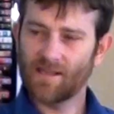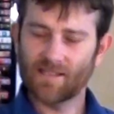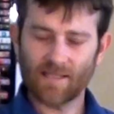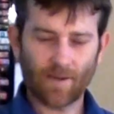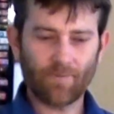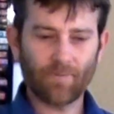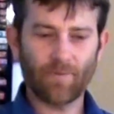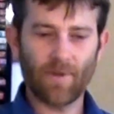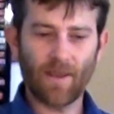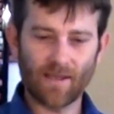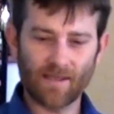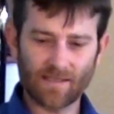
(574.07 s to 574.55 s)

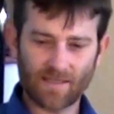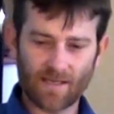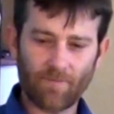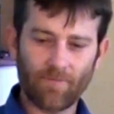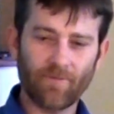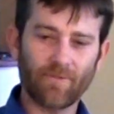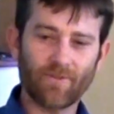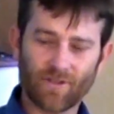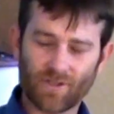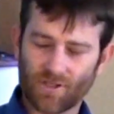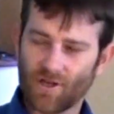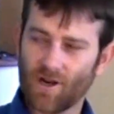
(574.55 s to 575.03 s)

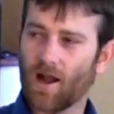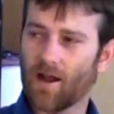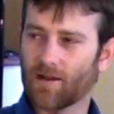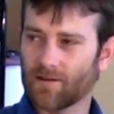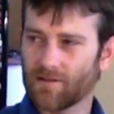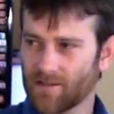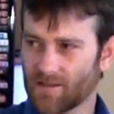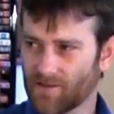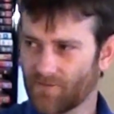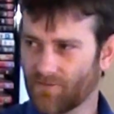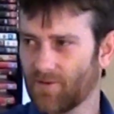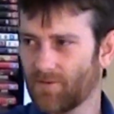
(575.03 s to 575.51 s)
Except for the
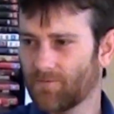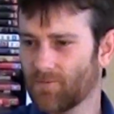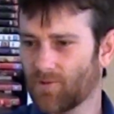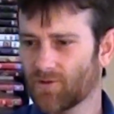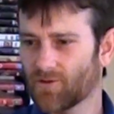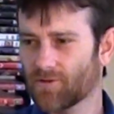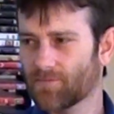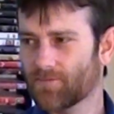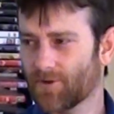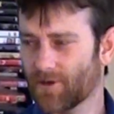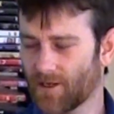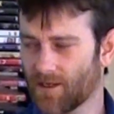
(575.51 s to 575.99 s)
shark, this film
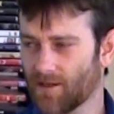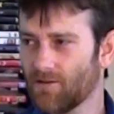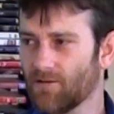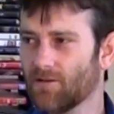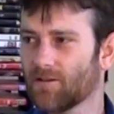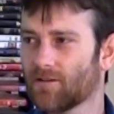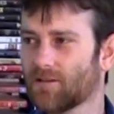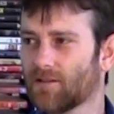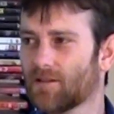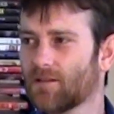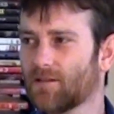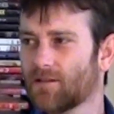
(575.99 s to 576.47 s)
looks pretty
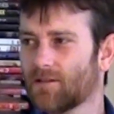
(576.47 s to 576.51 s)
good.